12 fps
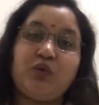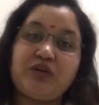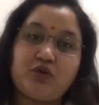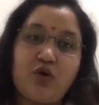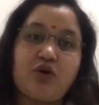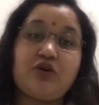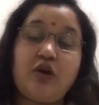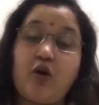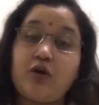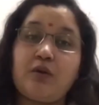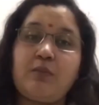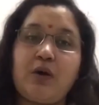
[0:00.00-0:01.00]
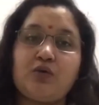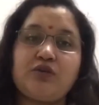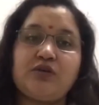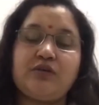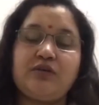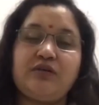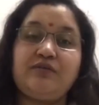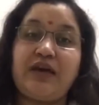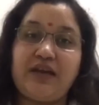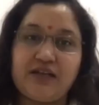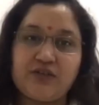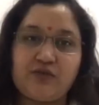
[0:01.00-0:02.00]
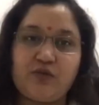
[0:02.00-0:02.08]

we talk a lot about awareness